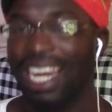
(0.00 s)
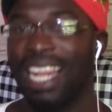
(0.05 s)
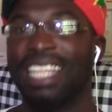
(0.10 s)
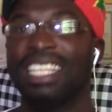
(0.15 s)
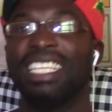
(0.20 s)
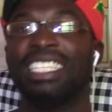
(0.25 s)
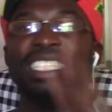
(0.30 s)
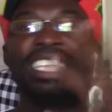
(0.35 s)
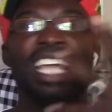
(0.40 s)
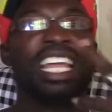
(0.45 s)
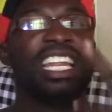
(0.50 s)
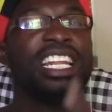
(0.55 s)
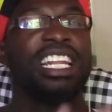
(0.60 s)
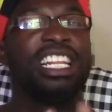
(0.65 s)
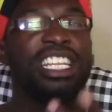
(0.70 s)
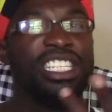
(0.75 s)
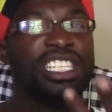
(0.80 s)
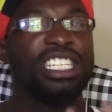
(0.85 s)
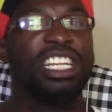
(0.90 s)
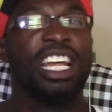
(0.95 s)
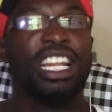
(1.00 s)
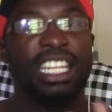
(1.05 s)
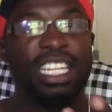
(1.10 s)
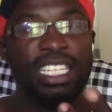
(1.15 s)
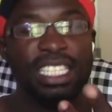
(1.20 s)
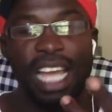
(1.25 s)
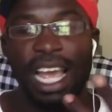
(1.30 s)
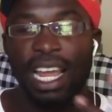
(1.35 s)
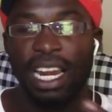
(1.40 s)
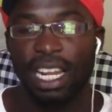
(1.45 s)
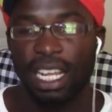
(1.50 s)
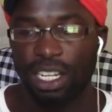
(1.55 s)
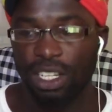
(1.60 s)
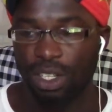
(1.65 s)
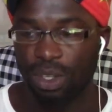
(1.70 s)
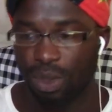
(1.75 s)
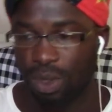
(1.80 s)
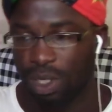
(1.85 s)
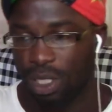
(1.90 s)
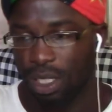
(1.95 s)
like the technology that
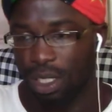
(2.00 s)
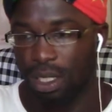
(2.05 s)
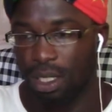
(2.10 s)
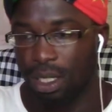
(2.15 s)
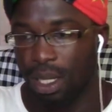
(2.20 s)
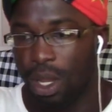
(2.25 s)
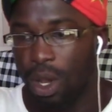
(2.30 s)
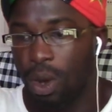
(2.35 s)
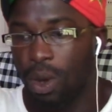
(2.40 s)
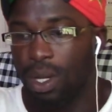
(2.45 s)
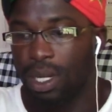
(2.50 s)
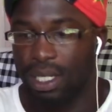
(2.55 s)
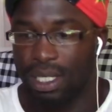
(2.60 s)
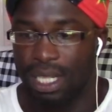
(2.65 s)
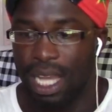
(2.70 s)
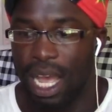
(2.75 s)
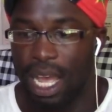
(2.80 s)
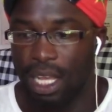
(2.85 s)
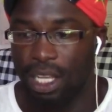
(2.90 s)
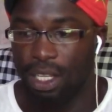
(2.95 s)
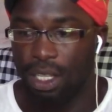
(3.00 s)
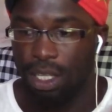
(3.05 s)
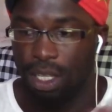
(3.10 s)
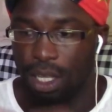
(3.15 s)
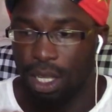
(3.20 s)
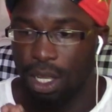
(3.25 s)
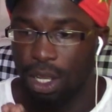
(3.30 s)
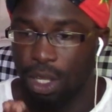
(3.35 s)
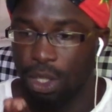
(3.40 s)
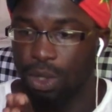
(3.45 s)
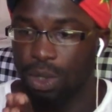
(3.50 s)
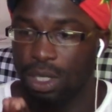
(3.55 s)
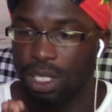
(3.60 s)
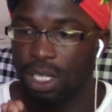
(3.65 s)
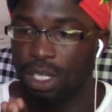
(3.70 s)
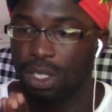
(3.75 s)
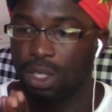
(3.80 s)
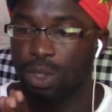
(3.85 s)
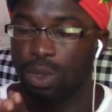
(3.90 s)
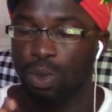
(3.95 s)
Thailand uses, or the Thai
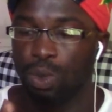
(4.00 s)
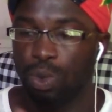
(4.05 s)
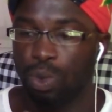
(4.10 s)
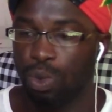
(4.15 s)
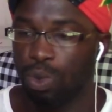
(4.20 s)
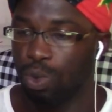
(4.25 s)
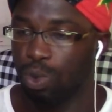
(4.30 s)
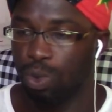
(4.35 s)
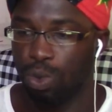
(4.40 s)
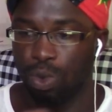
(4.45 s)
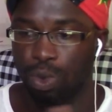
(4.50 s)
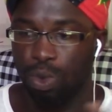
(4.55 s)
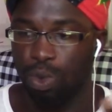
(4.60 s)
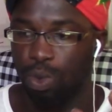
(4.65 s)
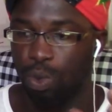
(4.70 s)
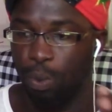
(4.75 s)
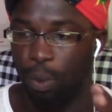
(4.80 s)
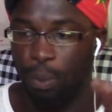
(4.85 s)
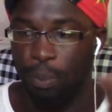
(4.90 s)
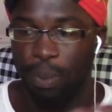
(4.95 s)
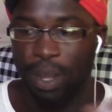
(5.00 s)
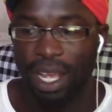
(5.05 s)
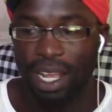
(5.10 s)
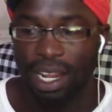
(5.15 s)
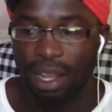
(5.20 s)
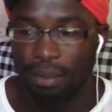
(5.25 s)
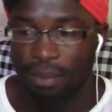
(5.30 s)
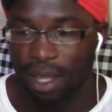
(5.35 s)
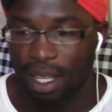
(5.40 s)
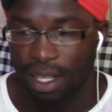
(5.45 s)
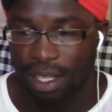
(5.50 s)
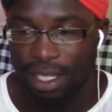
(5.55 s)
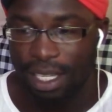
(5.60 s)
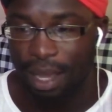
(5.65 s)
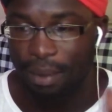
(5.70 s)
uses to, to, to prepare the meals.